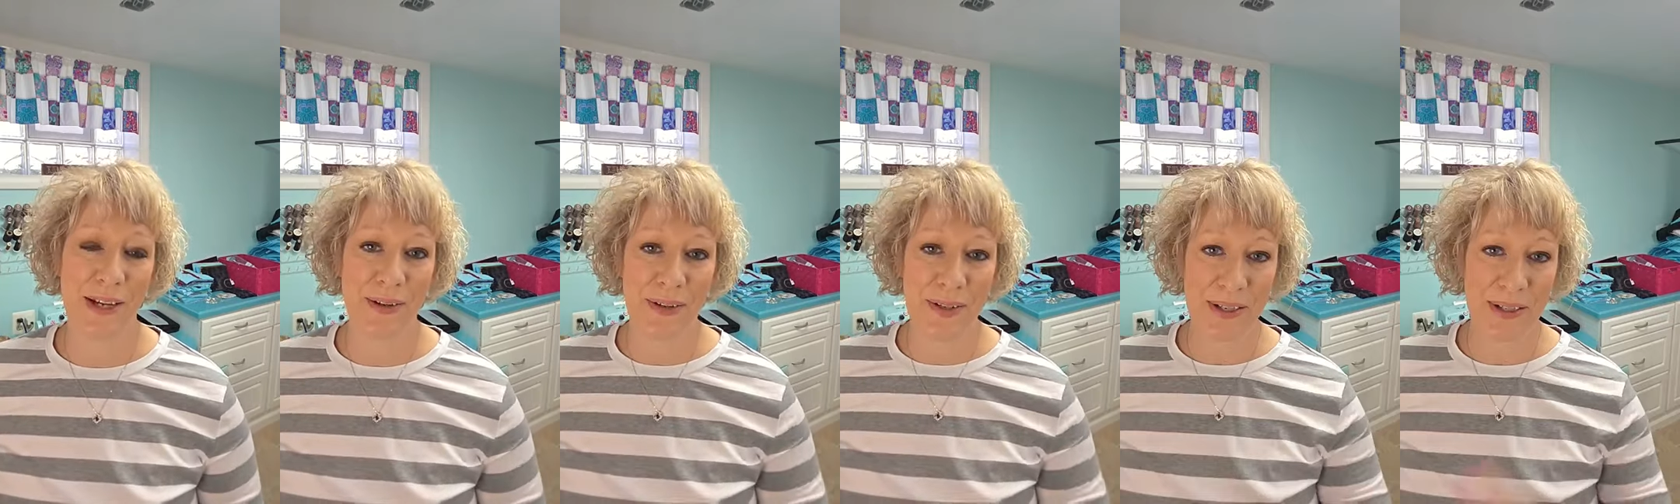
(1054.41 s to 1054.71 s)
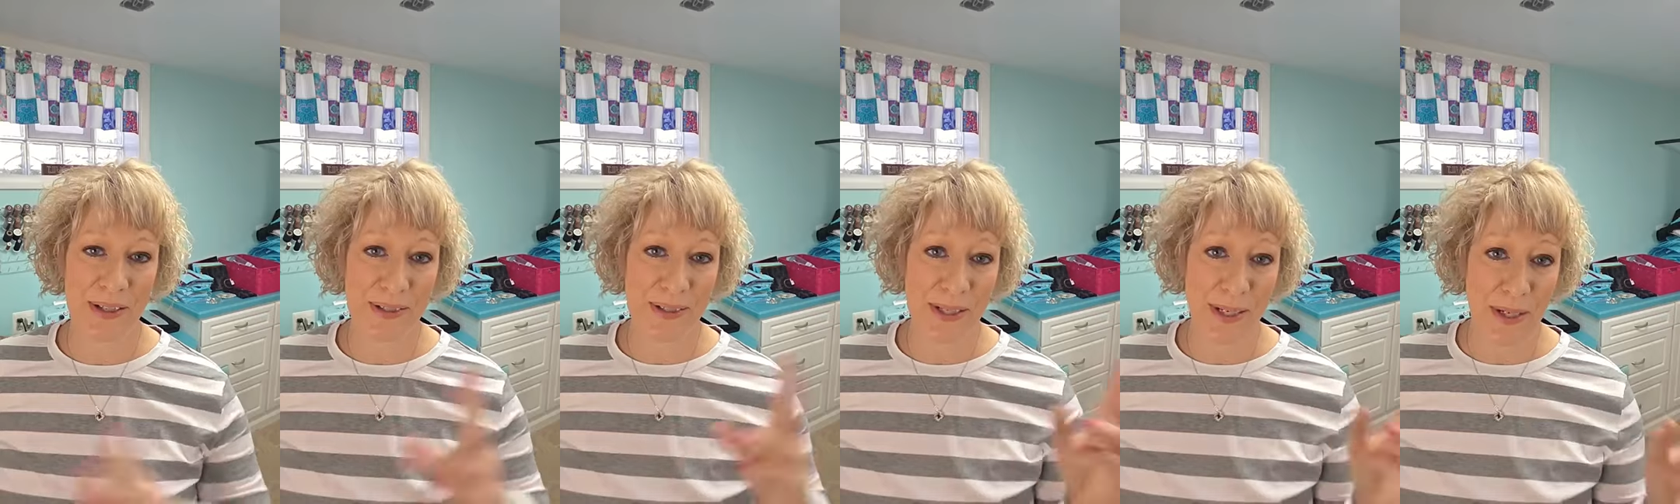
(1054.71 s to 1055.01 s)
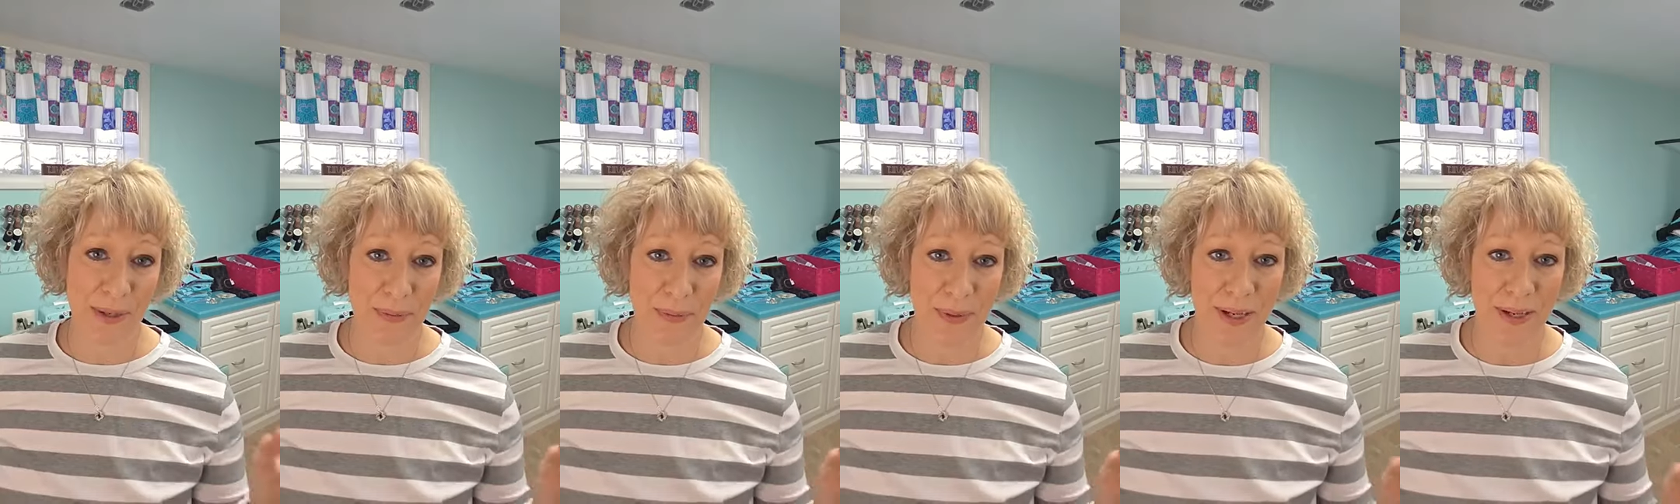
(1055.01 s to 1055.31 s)
I'm going to say
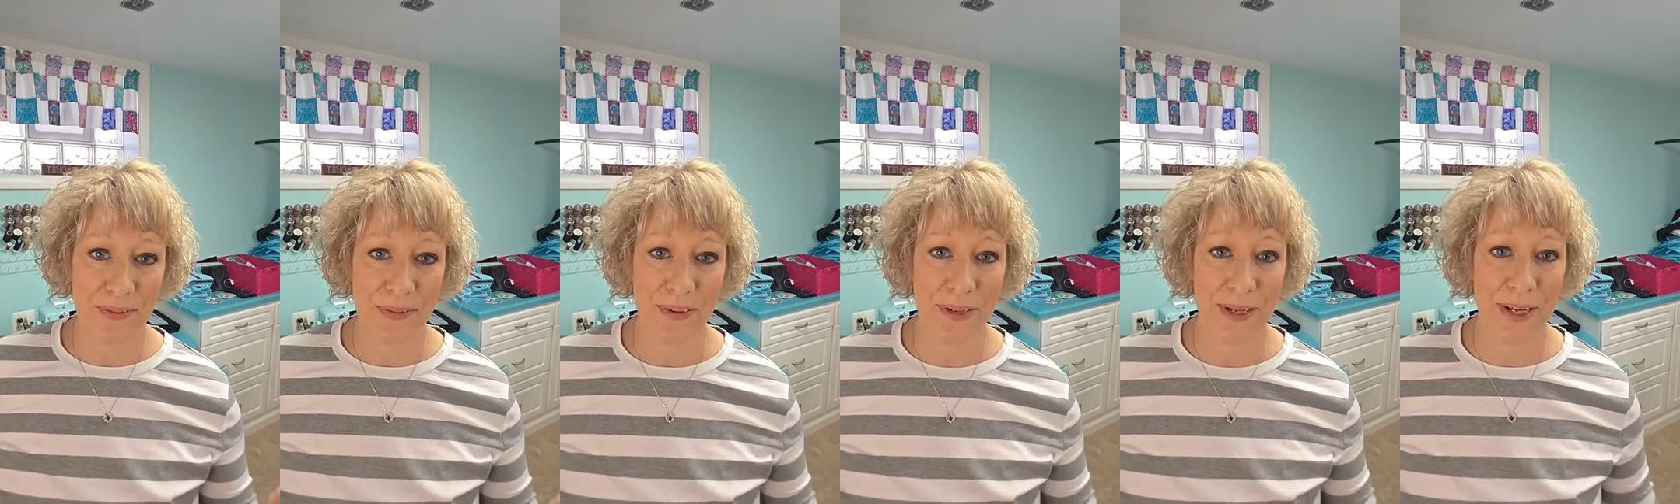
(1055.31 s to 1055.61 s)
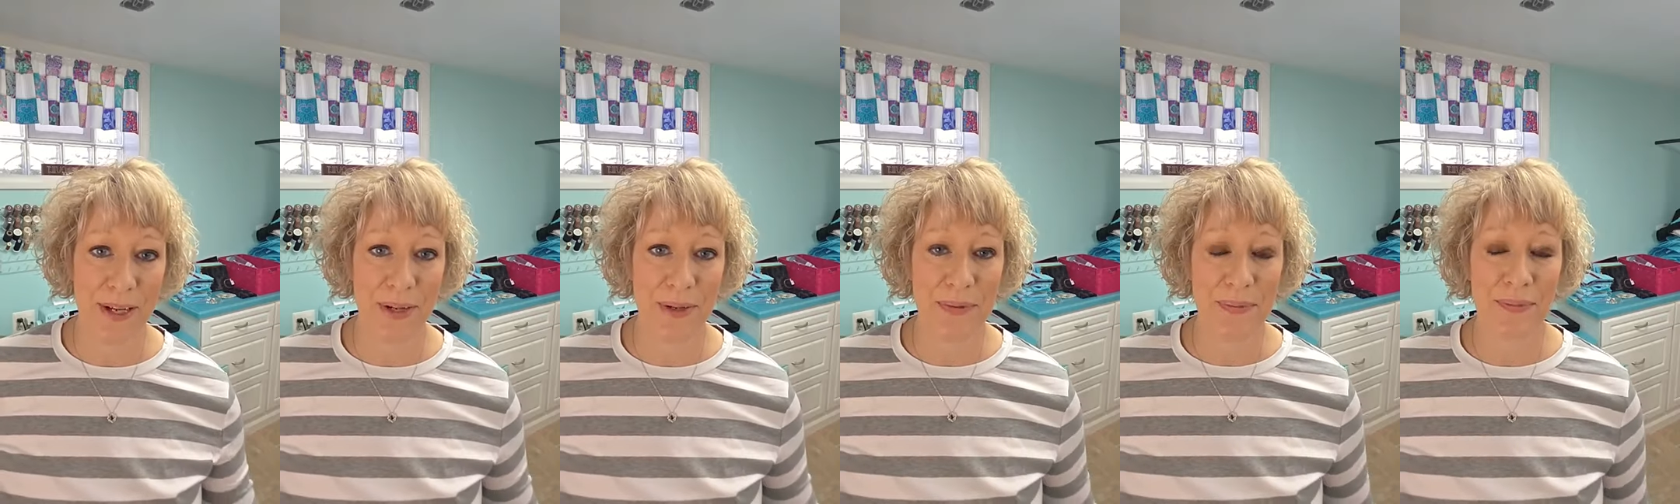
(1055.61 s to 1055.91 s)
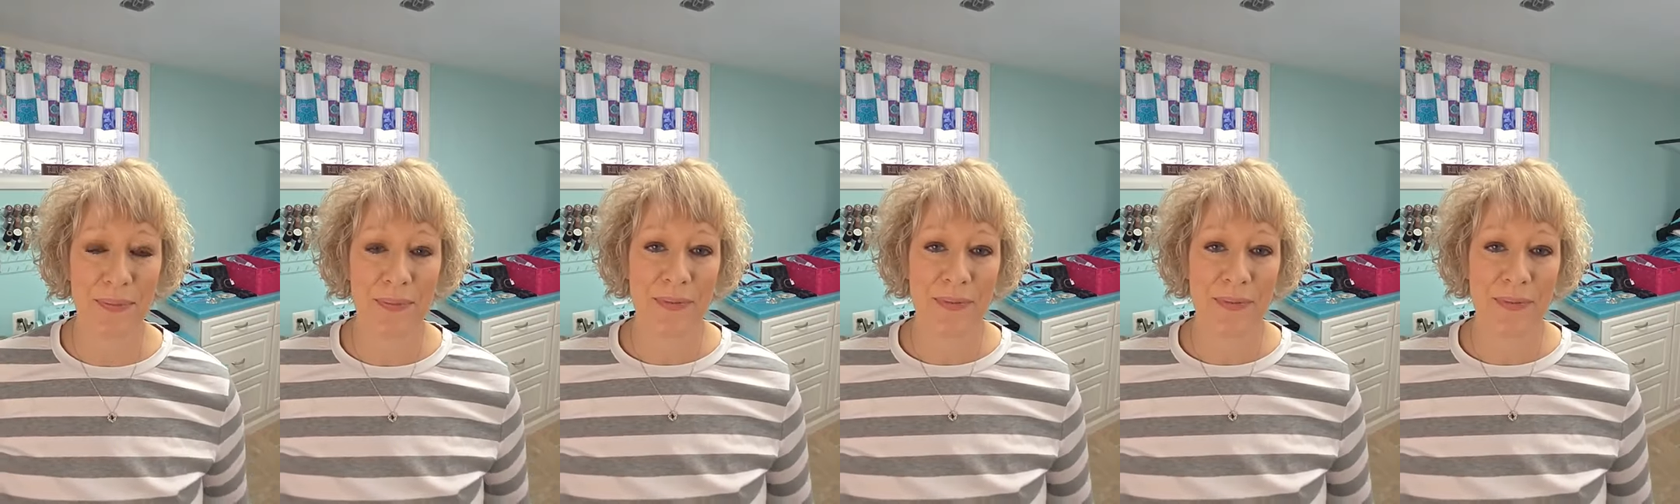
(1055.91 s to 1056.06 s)
goodbye for now,